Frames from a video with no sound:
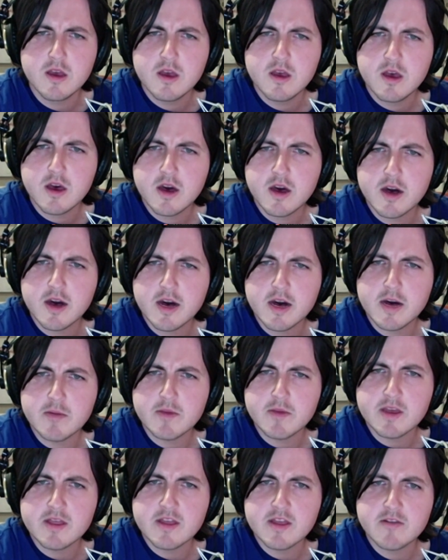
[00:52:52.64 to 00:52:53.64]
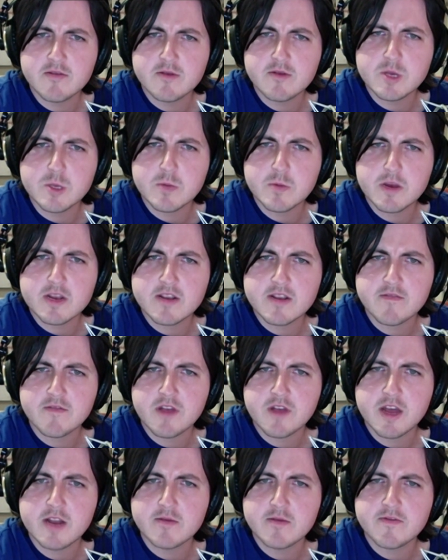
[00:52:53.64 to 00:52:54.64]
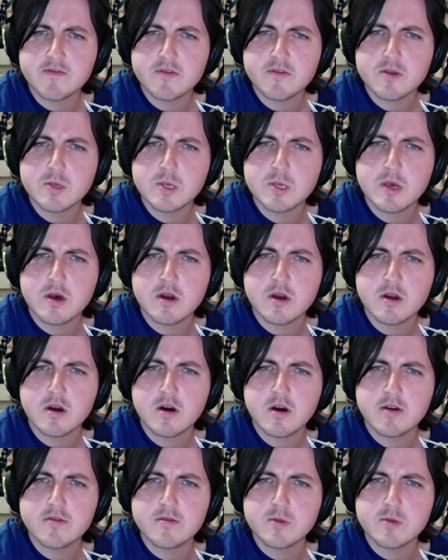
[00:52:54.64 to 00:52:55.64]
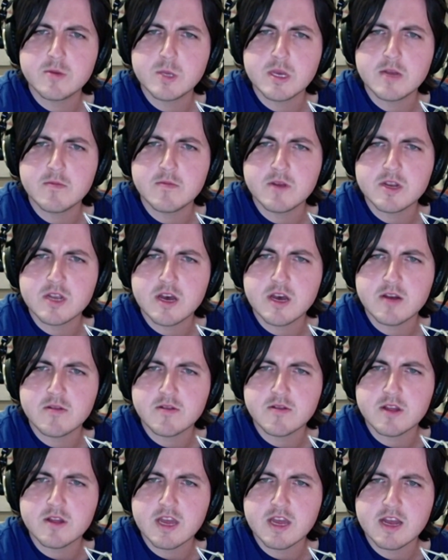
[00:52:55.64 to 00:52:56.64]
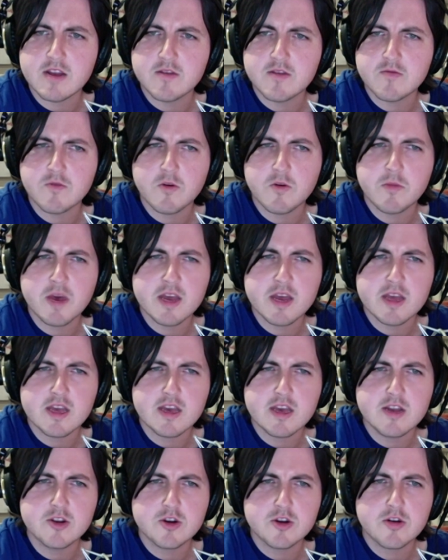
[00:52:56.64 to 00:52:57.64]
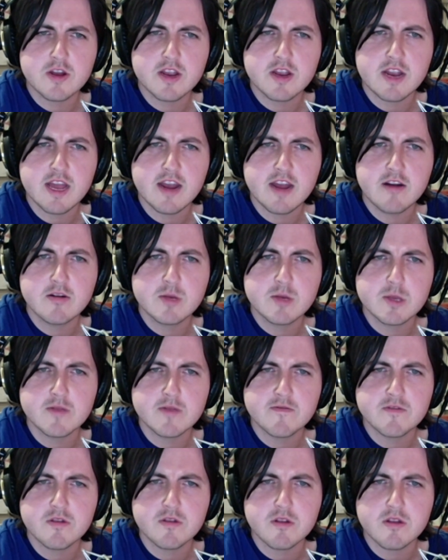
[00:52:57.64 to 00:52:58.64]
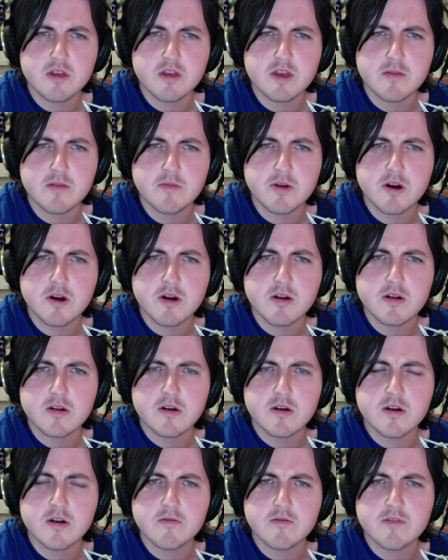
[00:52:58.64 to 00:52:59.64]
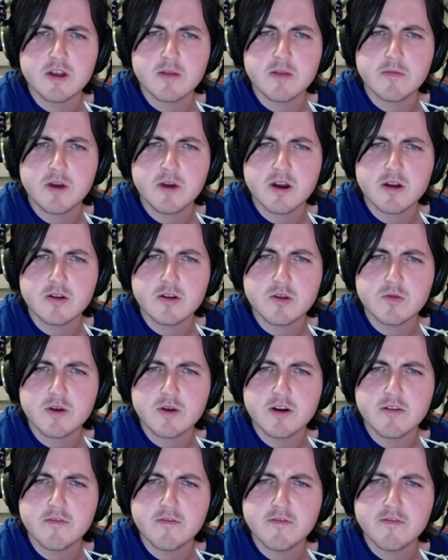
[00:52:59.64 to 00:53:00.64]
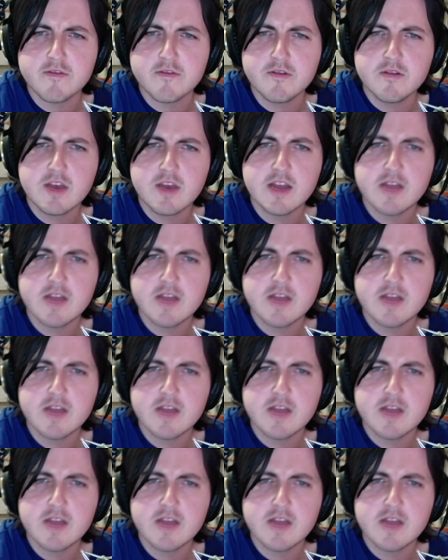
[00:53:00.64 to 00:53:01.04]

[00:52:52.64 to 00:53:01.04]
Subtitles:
In their respective lineups for the song, authors Ian MacDonald and Kenneth Womack each credit Harrison for the lead part on a Rickenbacker 12. And